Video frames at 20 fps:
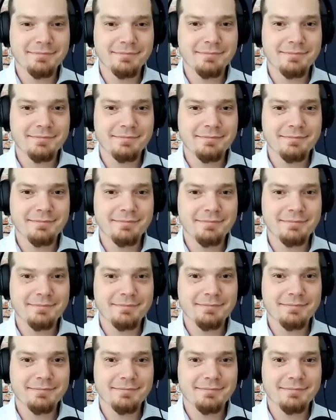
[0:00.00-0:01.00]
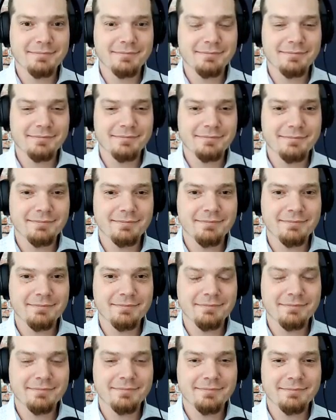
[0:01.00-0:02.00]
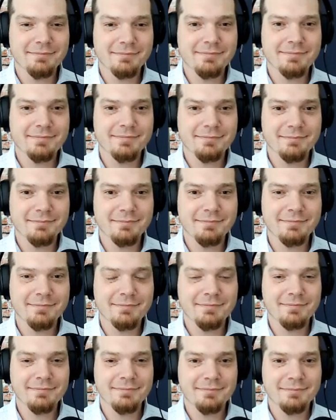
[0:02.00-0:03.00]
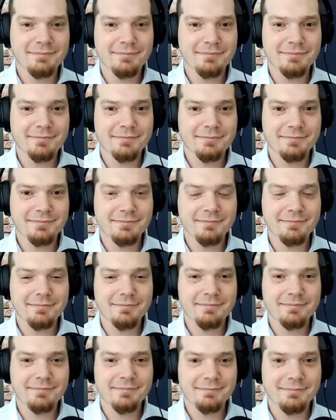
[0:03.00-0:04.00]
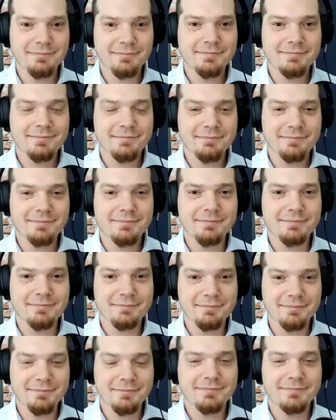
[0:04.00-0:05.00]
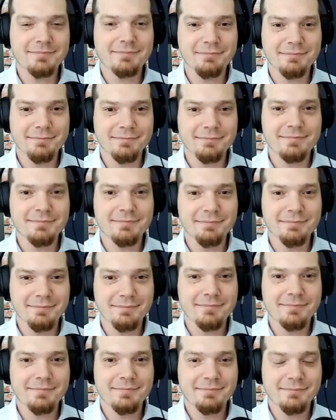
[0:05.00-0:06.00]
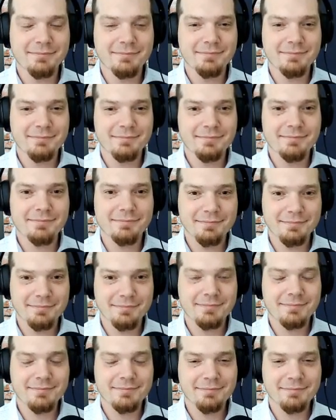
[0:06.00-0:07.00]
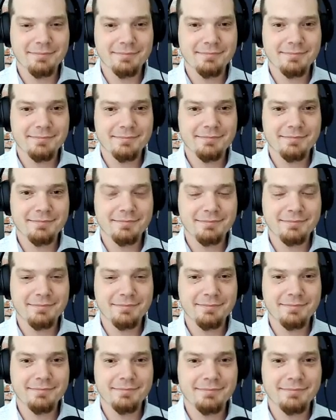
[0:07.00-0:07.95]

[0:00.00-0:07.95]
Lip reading: This person isn't speaking.